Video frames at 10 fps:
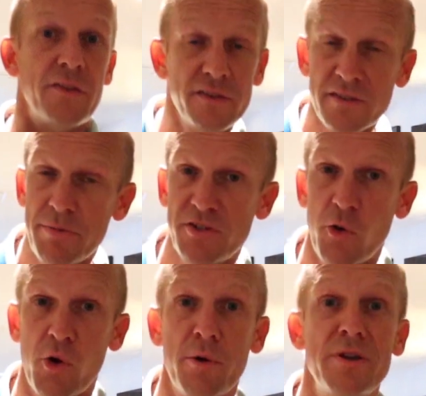In this
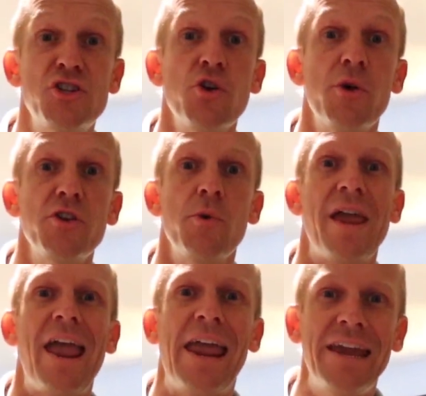episode, we're going to be showing you
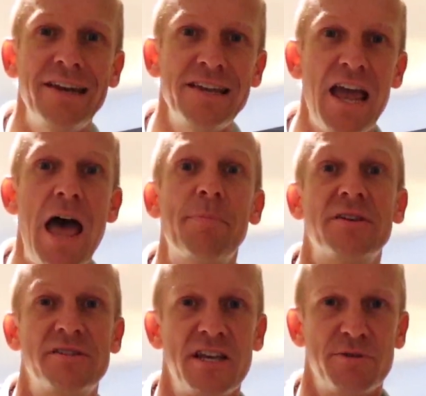a handicap
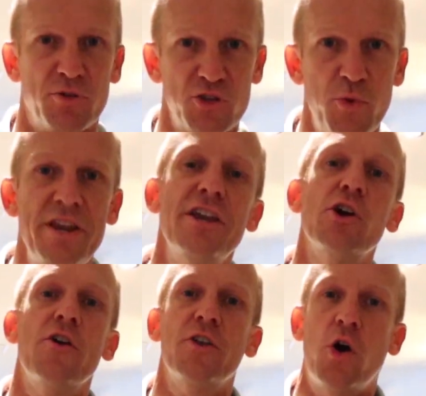accessible suite
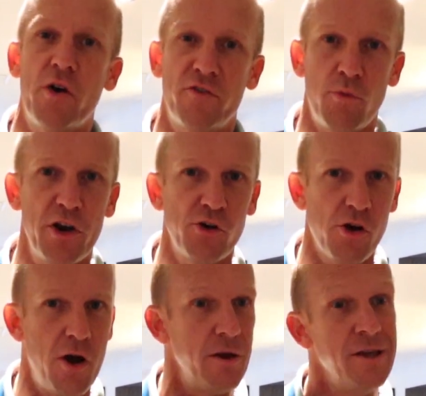here on the Carnival Mardi
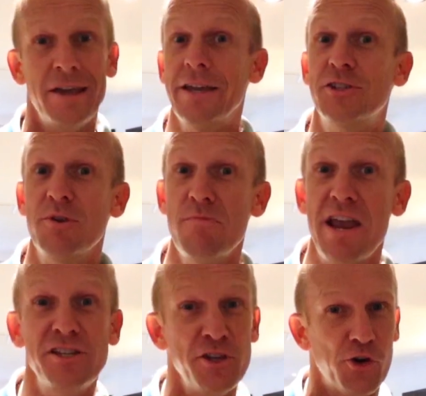Gras. It's
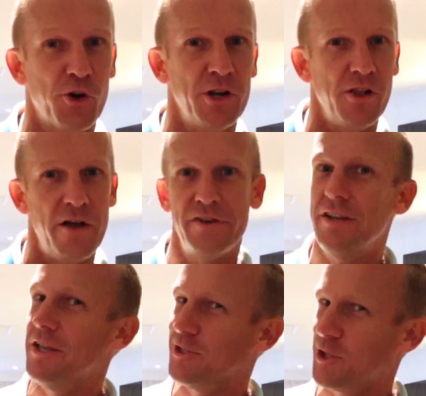amazing. You're going to love
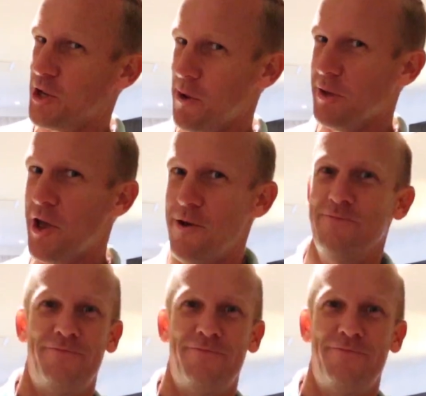it. It's coming up.